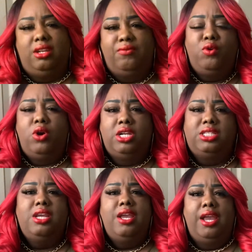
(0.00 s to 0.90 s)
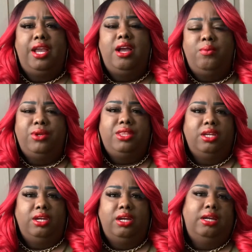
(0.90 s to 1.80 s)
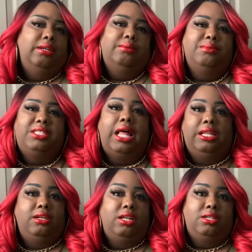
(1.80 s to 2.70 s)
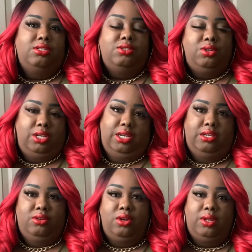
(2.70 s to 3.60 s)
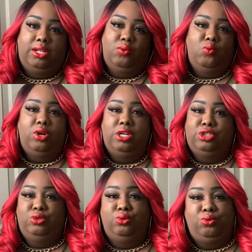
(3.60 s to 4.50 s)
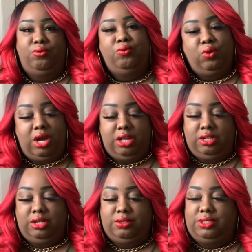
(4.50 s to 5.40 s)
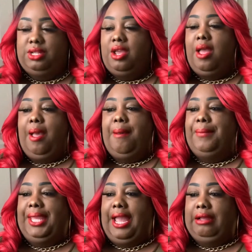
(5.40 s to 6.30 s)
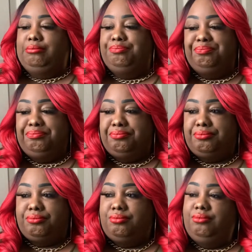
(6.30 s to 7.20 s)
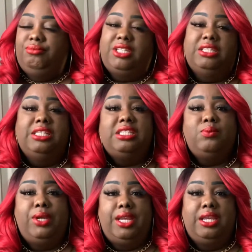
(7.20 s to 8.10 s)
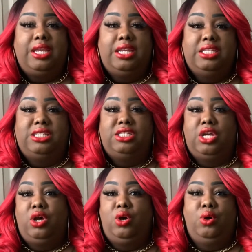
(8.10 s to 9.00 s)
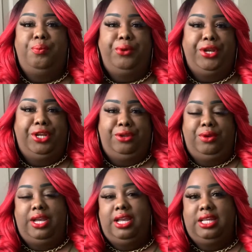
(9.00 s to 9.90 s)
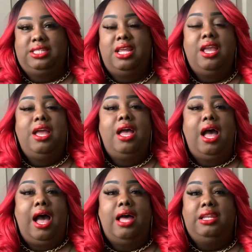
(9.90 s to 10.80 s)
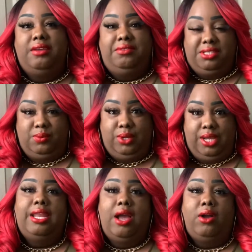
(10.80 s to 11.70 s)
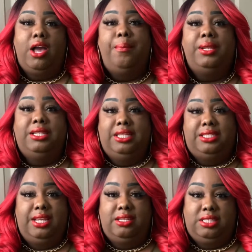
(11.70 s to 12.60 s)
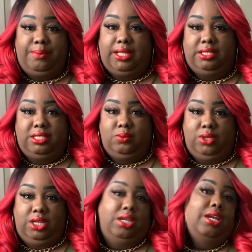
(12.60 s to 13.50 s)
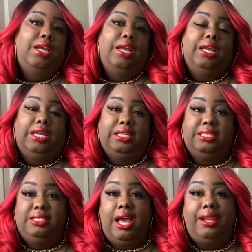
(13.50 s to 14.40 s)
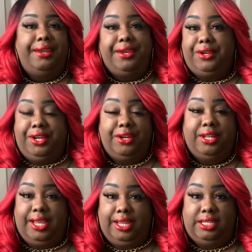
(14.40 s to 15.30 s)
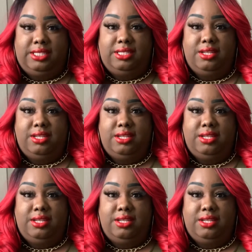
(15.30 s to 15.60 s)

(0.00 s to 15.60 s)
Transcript: And of course, it comes with the solid colors. You can get, you know, like the 1, 2, 3, 4, all of those. But yeah, this wig is so pretty, you guys. I love this wig. Now, a couple of details about this wig. It is not an ear-to-ear lace.